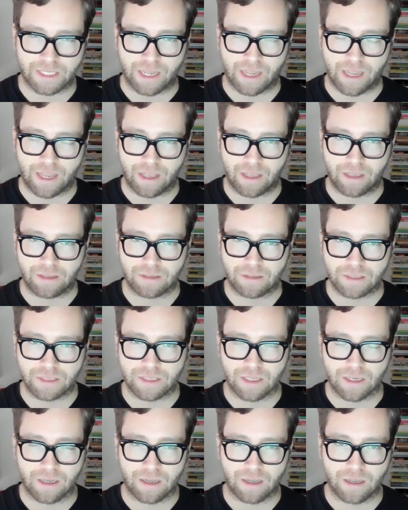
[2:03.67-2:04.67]
And
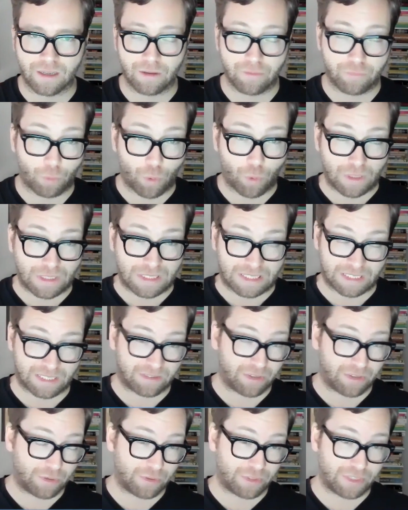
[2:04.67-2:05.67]
of course,
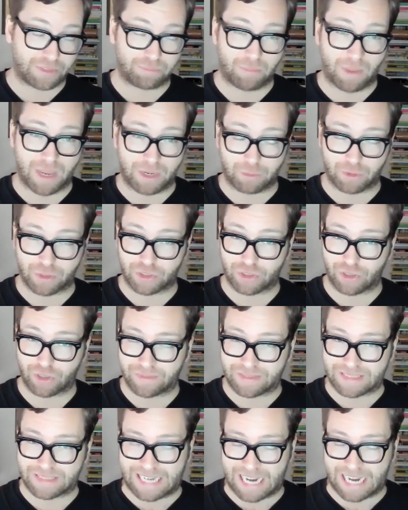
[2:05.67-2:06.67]
there is
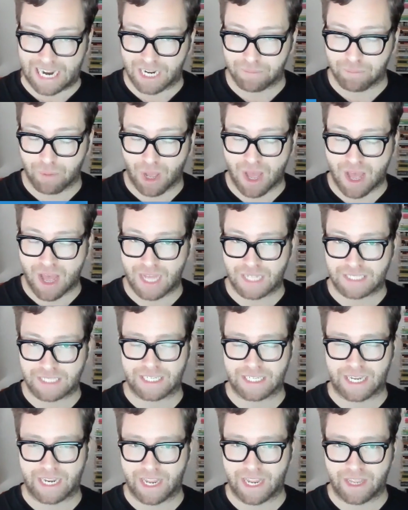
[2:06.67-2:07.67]
Microsoft's Taybot
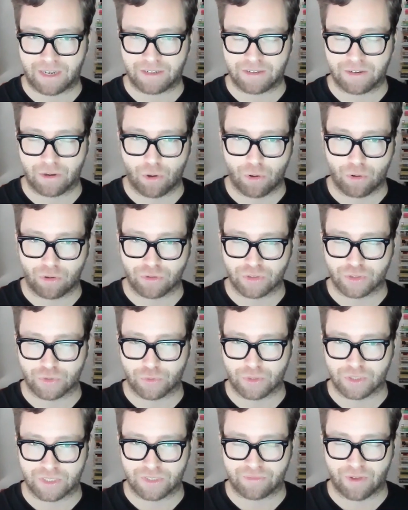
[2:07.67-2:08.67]
and all
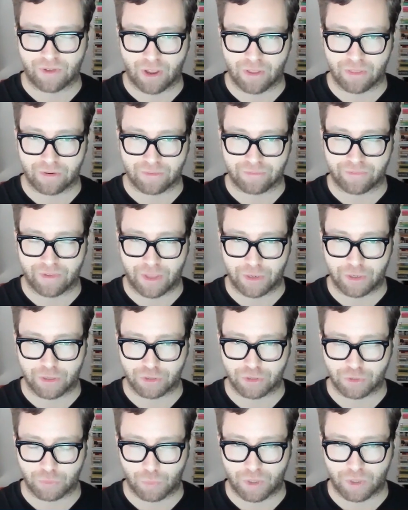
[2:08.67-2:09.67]
sorts of other
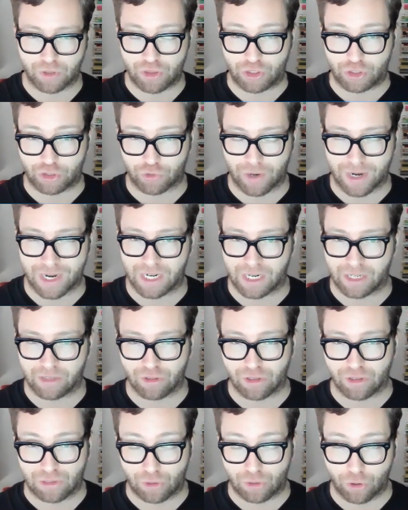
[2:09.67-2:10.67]
failures where the training,
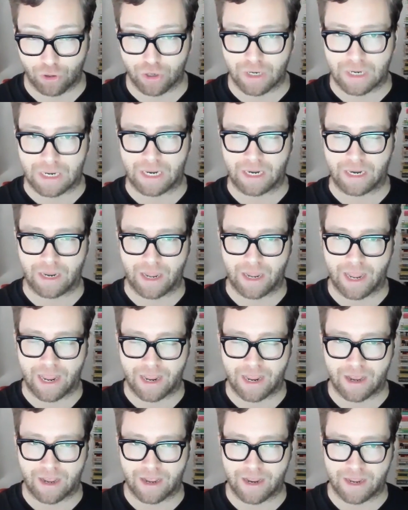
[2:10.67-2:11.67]
the learning
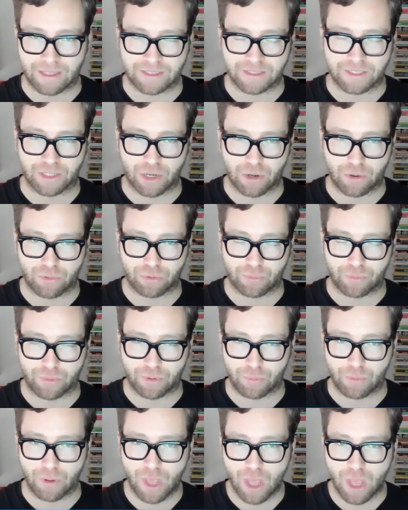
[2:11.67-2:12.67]
AI has to go
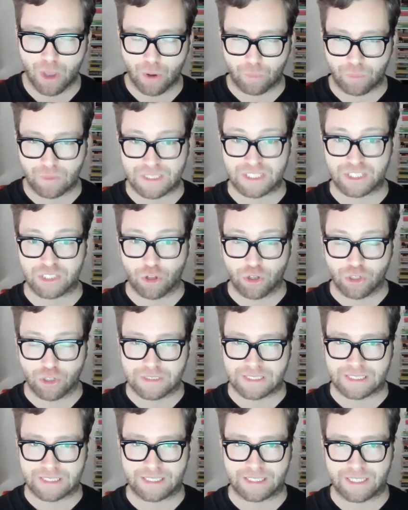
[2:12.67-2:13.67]
through
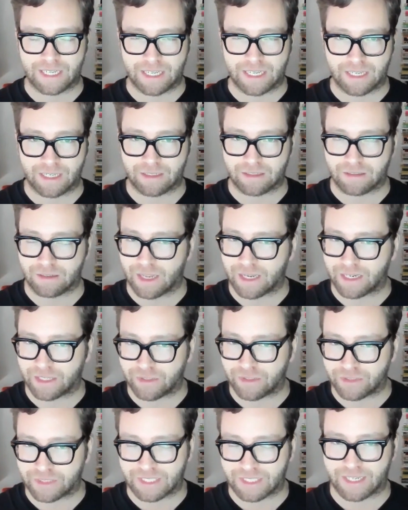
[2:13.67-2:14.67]
resulted in, like
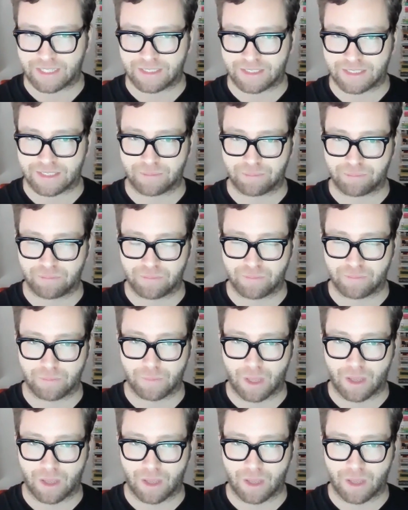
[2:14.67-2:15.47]
you said, some